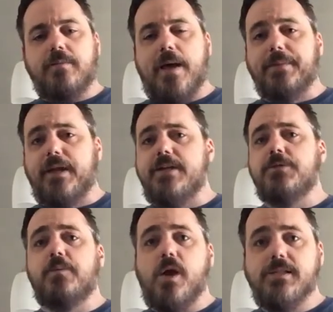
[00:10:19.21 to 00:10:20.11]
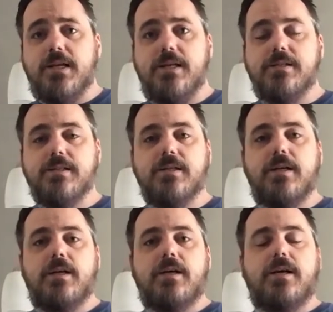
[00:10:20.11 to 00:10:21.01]
application process,
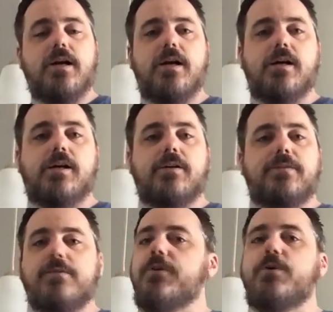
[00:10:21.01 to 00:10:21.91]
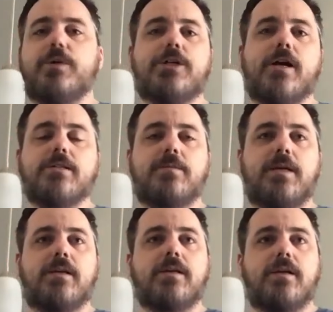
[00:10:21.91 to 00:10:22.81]
feel free to reach out to
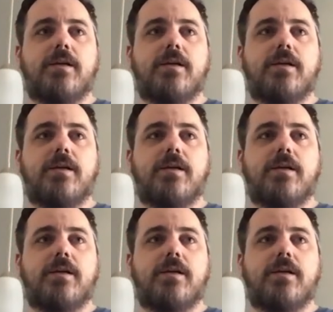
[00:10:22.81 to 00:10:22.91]
me.